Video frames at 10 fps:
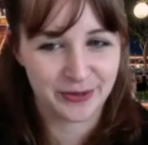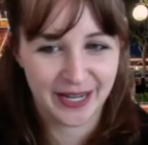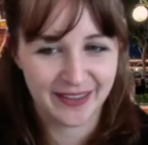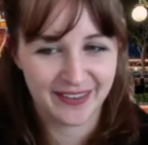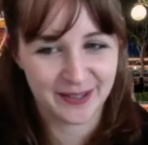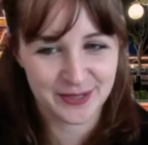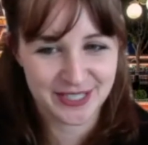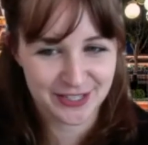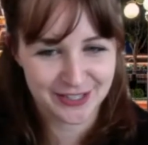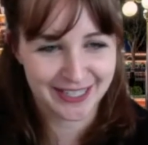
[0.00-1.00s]
I thought it was
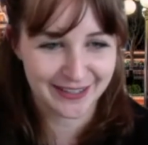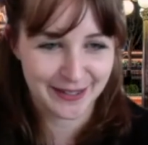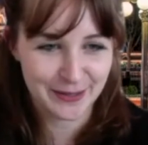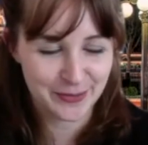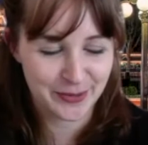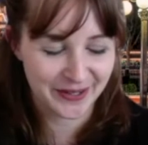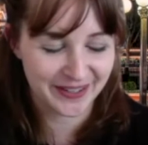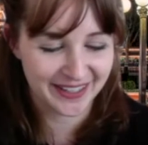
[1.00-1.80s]
just like a theme park.